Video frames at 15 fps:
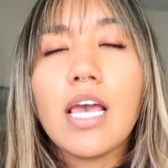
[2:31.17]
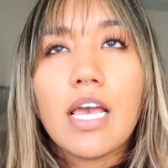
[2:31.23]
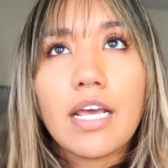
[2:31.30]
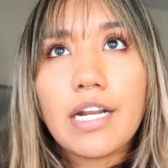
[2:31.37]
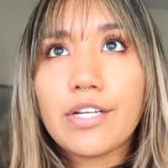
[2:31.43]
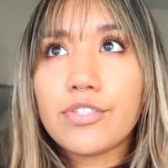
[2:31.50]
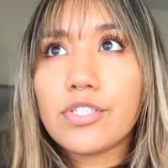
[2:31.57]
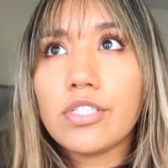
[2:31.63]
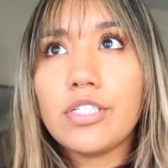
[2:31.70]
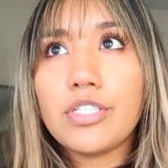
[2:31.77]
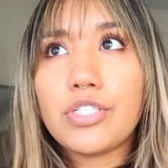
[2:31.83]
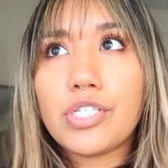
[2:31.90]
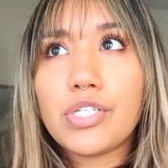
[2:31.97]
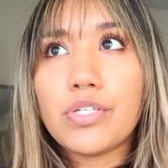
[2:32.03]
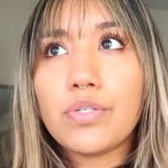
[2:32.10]
and I've
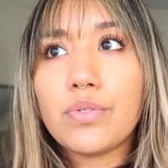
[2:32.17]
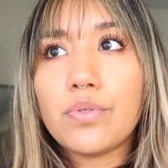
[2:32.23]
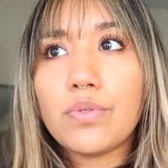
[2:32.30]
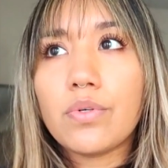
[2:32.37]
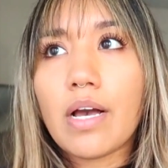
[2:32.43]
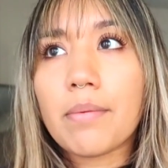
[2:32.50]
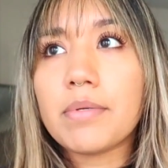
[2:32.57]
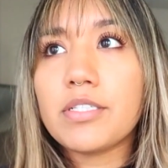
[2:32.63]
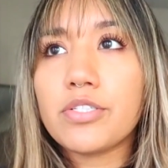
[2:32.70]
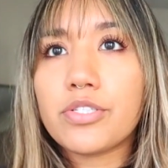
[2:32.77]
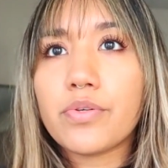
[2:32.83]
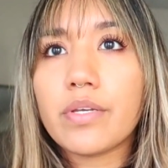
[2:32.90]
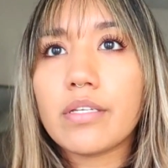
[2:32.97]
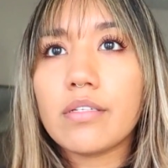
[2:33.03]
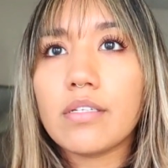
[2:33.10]
been
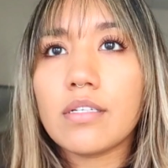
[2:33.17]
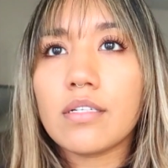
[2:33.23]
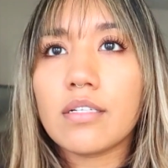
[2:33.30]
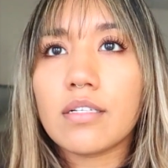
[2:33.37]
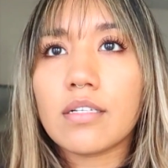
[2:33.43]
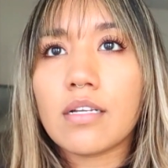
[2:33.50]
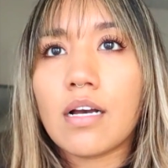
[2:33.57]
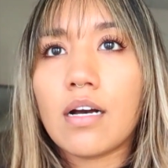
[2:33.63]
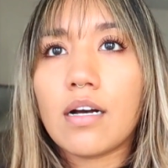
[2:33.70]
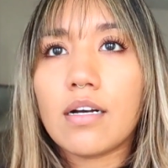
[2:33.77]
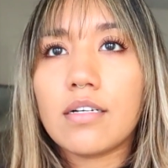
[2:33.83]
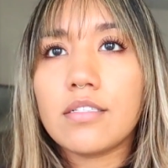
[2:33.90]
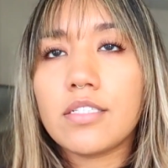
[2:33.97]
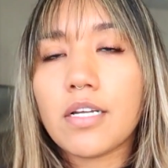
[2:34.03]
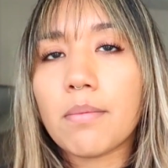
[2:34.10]
doing
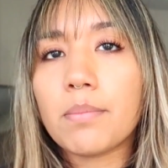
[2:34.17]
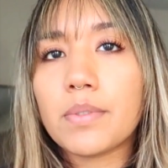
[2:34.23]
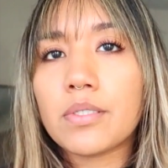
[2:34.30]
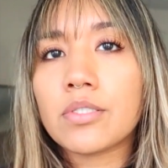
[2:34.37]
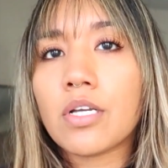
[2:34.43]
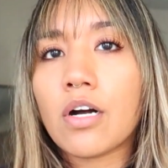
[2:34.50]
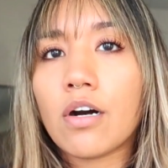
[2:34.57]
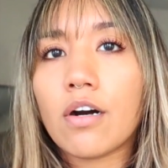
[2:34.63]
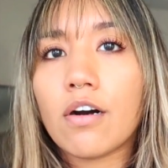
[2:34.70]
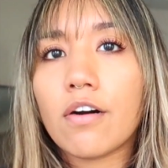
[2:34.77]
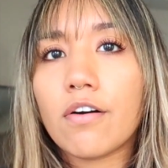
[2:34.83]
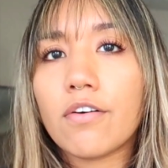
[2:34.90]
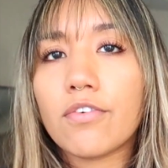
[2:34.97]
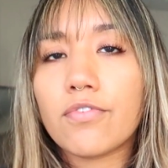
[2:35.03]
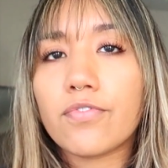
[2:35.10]
dumbbell
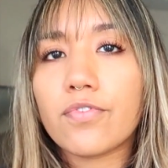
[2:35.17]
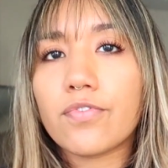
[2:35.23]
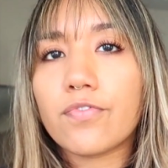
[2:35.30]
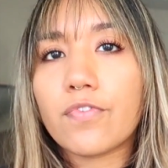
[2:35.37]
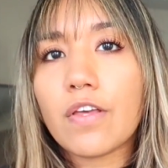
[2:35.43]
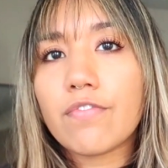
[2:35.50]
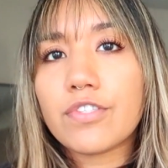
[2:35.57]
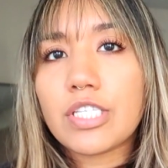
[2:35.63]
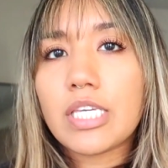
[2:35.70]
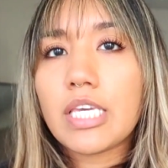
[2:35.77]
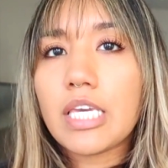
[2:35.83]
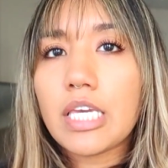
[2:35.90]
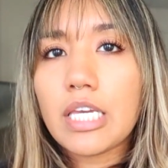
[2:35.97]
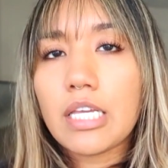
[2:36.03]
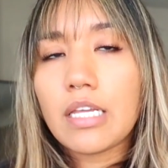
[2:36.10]
of
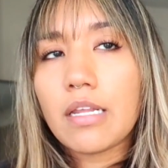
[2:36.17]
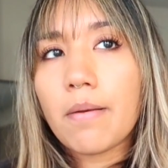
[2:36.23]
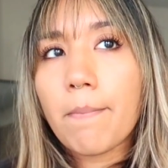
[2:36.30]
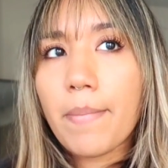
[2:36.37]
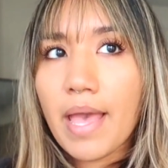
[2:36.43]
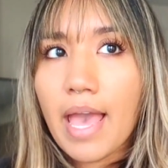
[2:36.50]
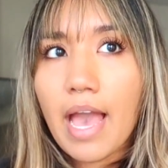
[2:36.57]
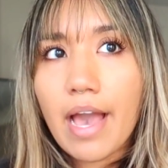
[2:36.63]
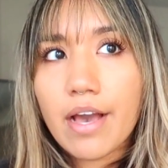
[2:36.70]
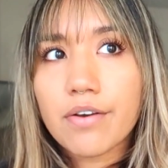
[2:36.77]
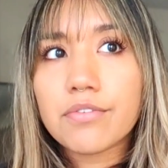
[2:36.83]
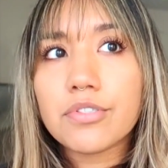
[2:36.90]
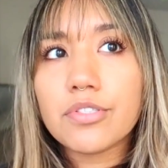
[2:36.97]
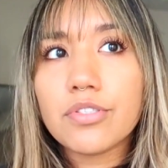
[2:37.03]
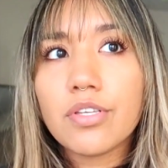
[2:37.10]
15
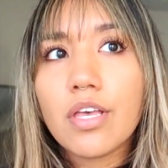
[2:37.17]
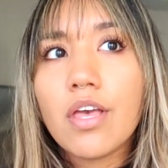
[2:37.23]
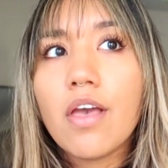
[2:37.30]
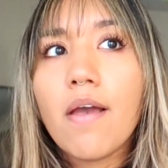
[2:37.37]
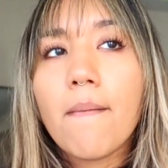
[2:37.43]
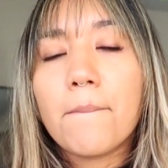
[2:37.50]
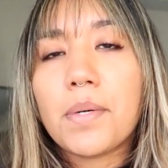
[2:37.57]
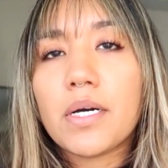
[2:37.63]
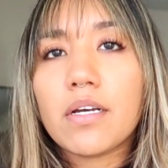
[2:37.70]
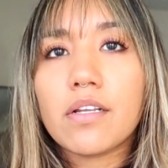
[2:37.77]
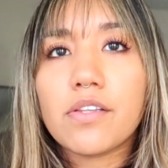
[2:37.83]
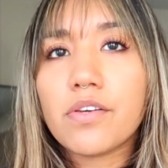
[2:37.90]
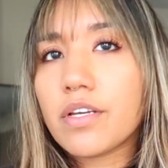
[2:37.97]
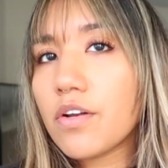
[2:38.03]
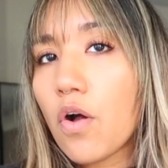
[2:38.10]
pounds,
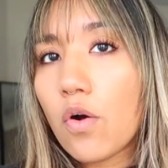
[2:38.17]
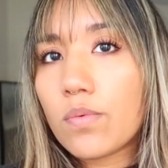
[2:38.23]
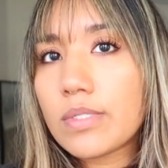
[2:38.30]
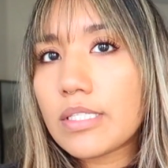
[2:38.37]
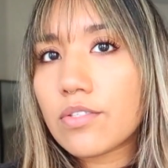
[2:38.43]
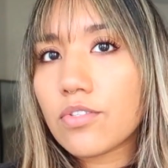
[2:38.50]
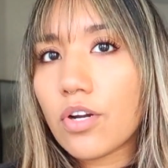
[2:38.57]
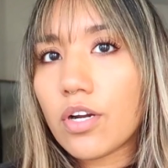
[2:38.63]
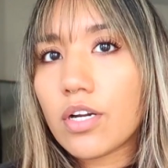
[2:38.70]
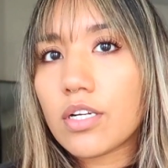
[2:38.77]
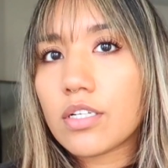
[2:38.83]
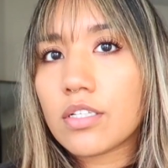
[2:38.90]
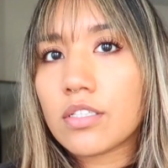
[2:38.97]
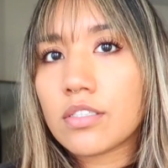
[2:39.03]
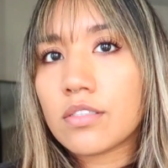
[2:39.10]
but you can always
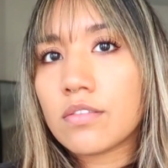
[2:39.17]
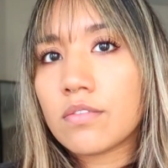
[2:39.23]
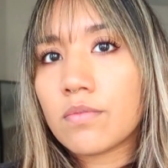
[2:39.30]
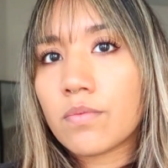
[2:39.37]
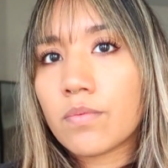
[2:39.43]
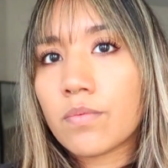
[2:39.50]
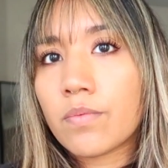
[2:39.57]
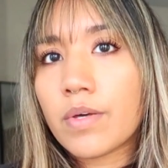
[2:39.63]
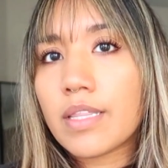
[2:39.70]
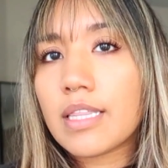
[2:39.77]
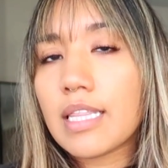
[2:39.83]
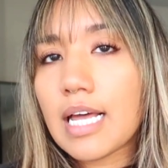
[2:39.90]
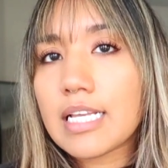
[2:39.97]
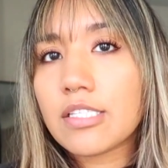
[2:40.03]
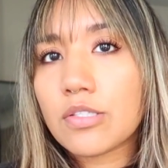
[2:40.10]
start with
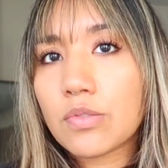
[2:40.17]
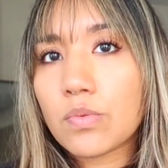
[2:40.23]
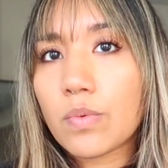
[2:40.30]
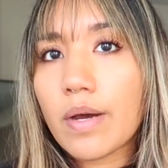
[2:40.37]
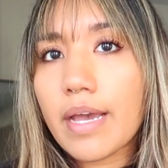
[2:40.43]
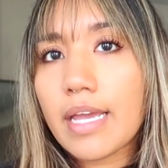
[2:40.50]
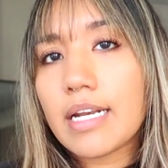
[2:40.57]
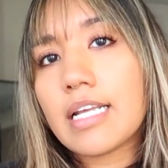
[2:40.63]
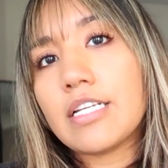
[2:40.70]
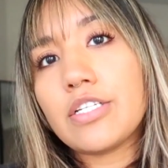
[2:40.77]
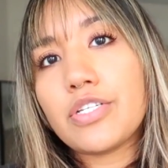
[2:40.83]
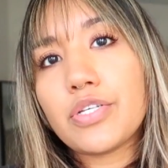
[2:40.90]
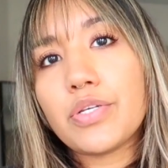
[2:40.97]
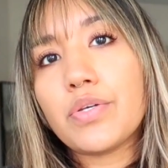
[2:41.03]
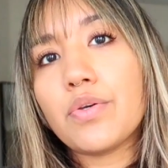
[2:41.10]
less weight
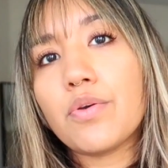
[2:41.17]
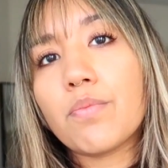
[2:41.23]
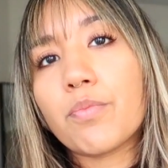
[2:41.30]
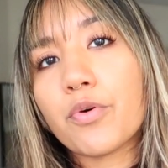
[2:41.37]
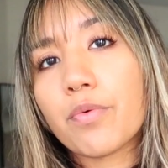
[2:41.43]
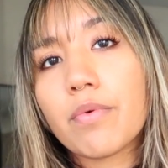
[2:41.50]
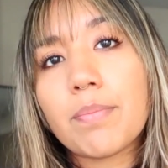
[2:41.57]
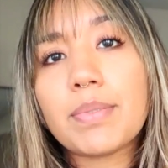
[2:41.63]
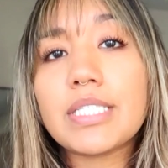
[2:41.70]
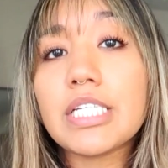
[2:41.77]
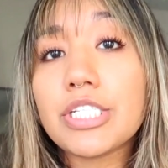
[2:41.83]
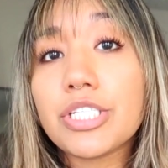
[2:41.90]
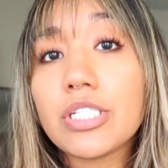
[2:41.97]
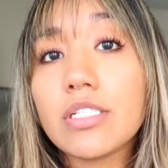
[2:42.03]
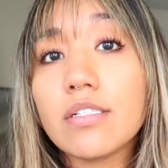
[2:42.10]
and do more
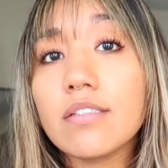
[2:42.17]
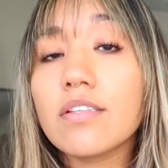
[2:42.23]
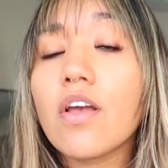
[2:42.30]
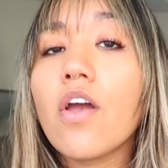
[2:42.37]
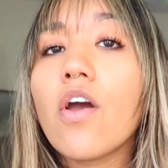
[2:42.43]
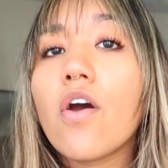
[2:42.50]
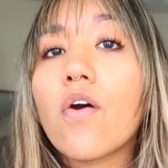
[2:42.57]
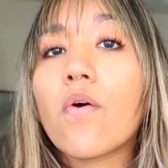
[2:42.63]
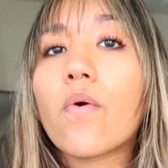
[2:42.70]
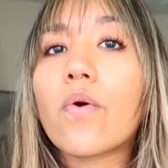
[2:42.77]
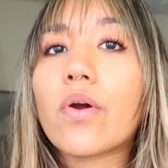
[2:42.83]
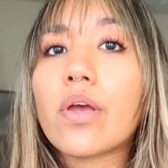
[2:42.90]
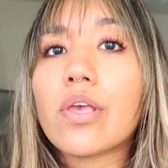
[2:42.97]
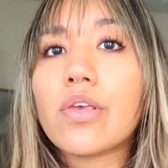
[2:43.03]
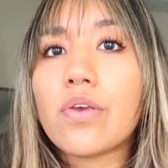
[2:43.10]
repetitions,
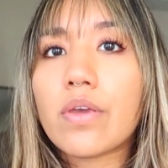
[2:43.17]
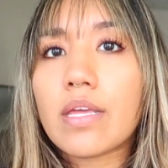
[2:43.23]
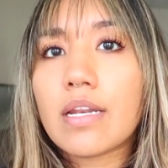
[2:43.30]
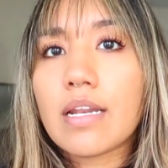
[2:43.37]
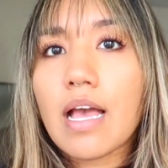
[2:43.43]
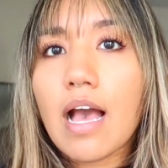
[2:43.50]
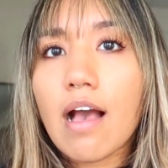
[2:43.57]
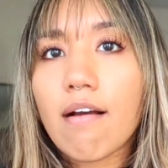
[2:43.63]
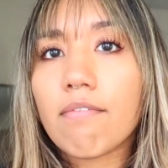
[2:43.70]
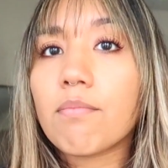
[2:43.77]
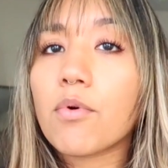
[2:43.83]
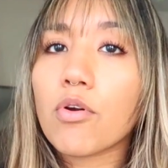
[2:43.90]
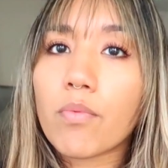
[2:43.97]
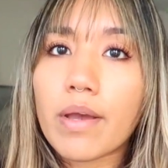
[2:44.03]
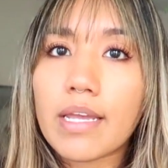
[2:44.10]
or you can have
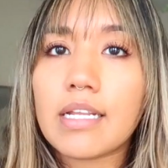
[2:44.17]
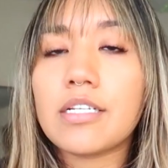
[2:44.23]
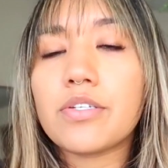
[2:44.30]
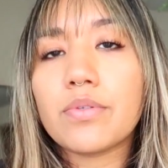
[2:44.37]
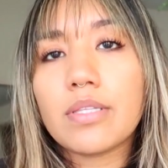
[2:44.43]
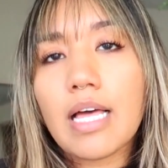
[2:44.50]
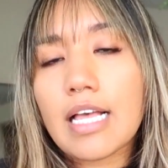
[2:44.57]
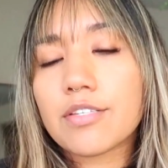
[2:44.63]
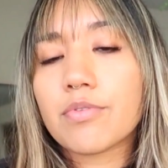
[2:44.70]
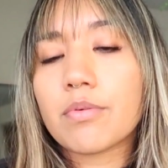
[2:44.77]
more weight and do less